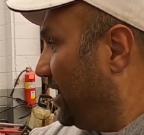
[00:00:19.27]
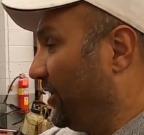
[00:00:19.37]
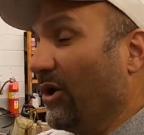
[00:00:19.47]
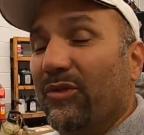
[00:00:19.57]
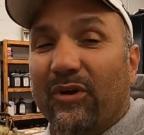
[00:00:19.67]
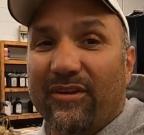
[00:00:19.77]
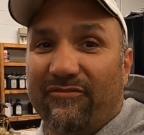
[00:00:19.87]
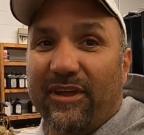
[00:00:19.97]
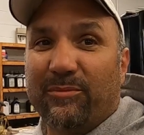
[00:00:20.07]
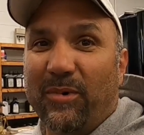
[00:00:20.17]
know they're in a
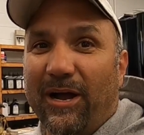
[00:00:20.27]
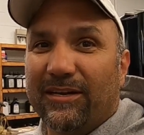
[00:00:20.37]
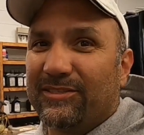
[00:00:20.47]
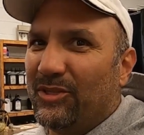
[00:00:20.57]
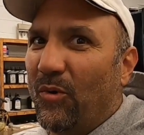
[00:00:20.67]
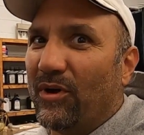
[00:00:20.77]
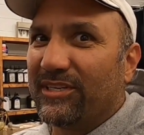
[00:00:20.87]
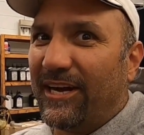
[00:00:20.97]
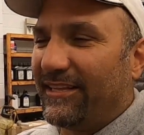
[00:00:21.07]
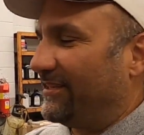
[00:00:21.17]
FIC box. No one
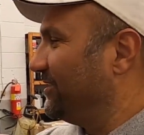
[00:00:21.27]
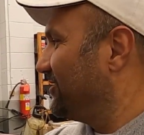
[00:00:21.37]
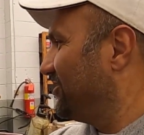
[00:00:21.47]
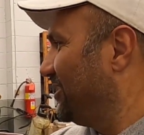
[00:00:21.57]
caught this.